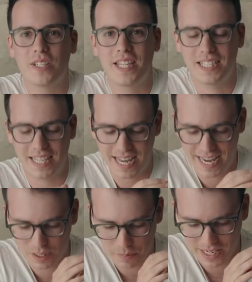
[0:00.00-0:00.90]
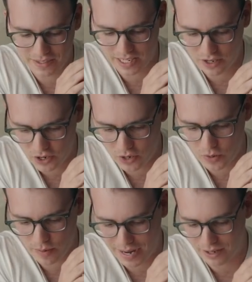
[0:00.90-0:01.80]
for us this year has been the
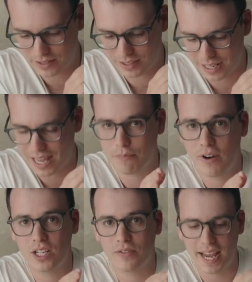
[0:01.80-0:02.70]
new Mous Collab range of